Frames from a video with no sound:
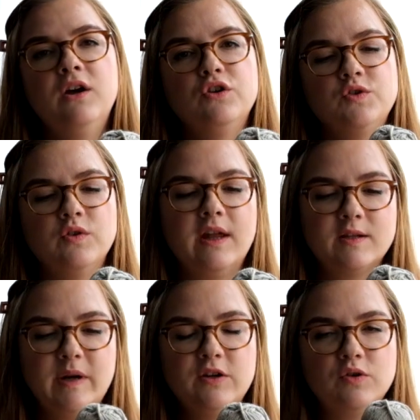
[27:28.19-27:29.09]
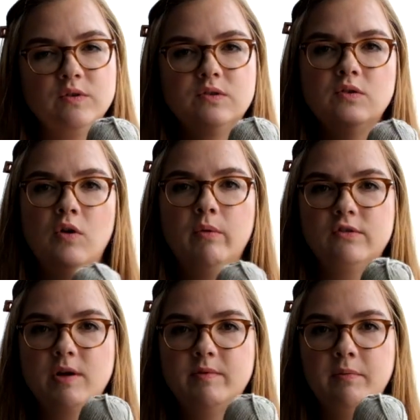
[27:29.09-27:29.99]
So that's why I chose to go with
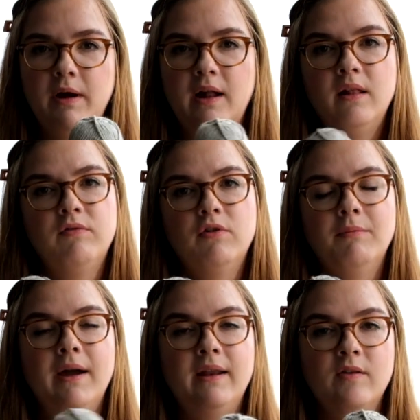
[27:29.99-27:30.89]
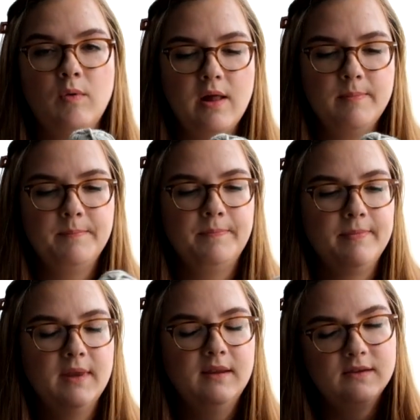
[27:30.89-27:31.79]
drops Nepal from mine as well.
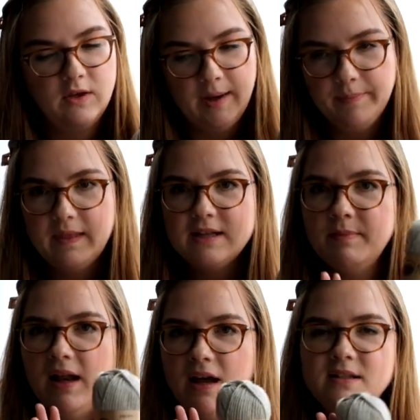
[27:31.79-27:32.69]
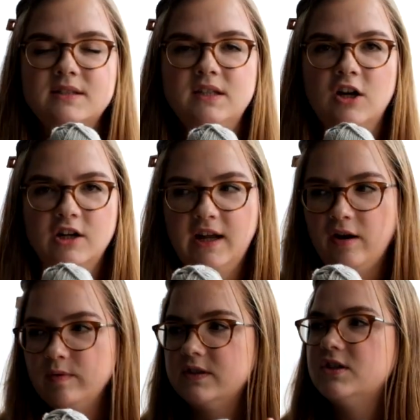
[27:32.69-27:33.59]
So yeah, that's my last yarn
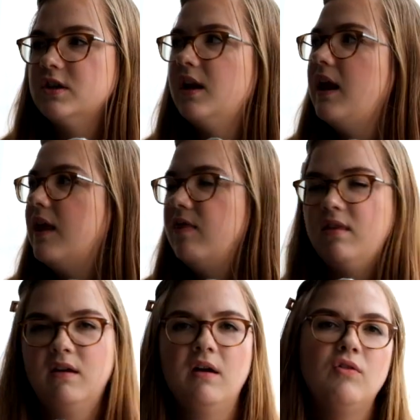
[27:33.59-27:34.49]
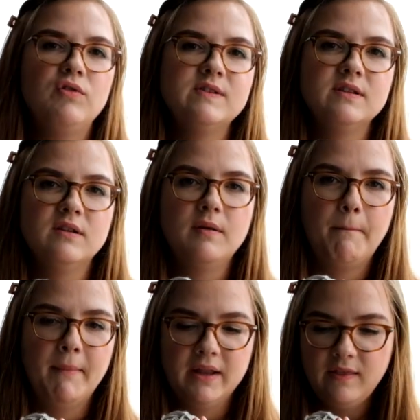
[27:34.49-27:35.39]
acquisition in the recent
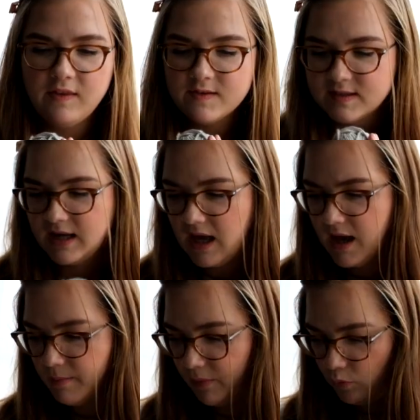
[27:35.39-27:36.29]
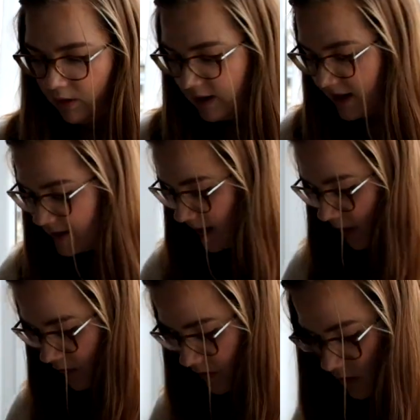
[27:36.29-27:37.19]
months. But one last thing I
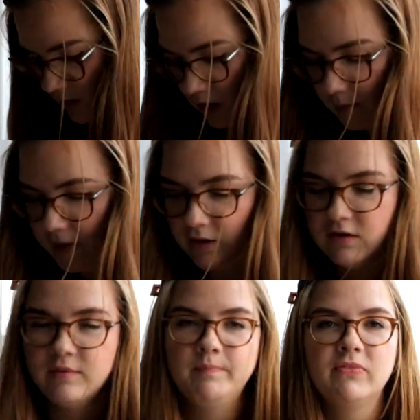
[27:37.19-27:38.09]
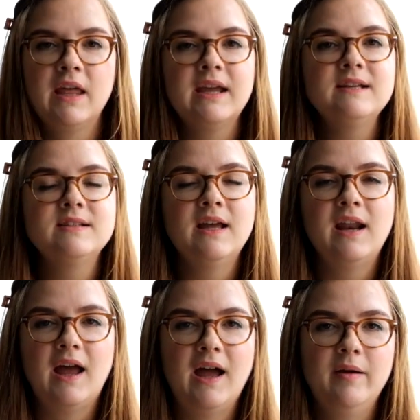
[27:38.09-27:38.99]
wanted to talk about. Like I
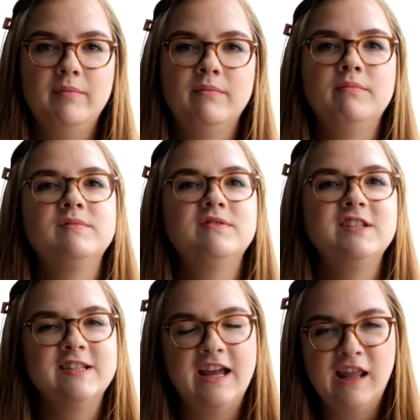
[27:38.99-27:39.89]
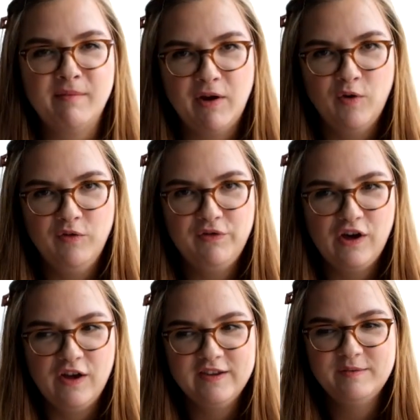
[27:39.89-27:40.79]
said, I'm designing my own
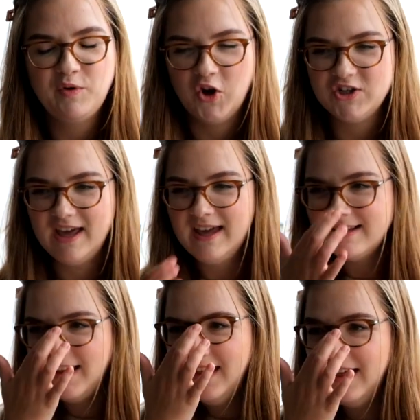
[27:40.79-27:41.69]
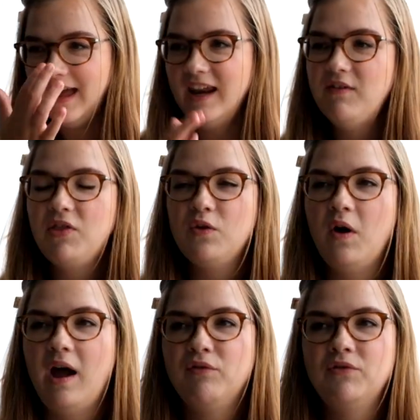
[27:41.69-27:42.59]
first project. And even though
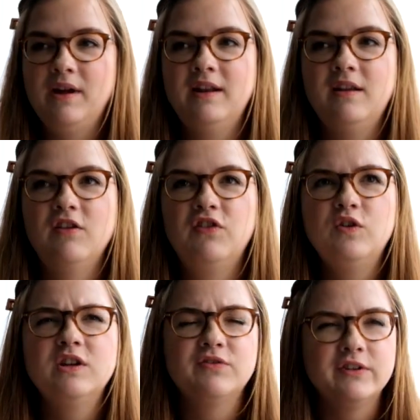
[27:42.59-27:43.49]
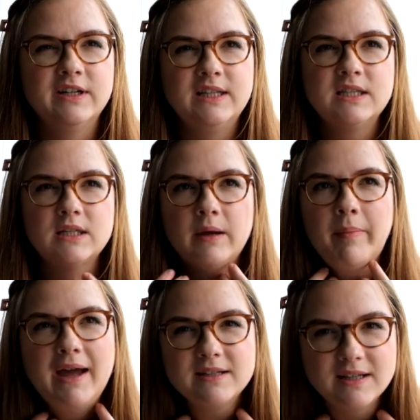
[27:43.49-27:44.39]
I've read a few different
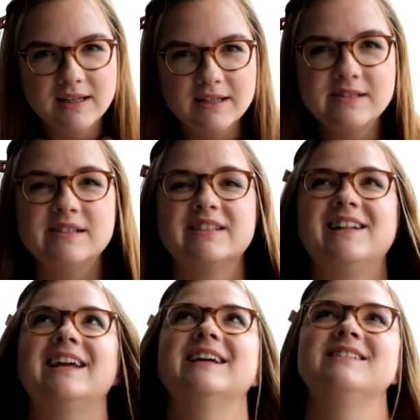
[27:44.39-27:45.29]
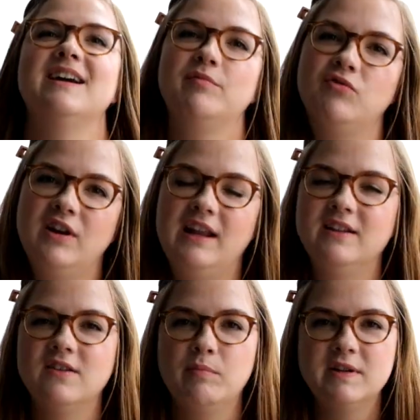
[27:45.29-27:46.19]
patterns, like I said, I'm really
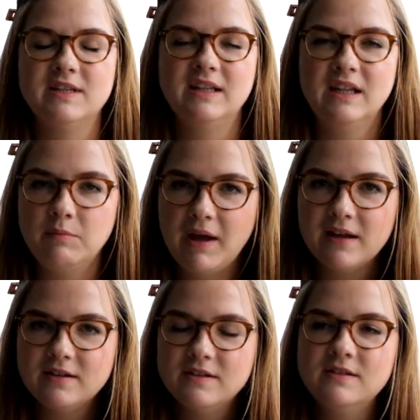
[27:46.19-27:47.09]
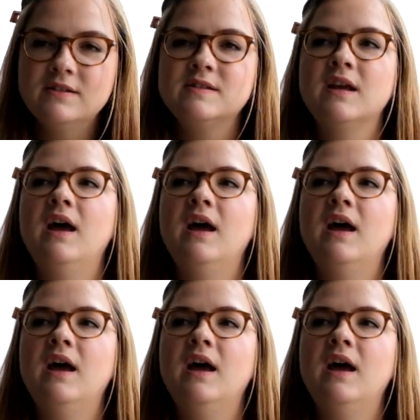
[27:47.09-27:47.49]
into the Petite Knit patterns.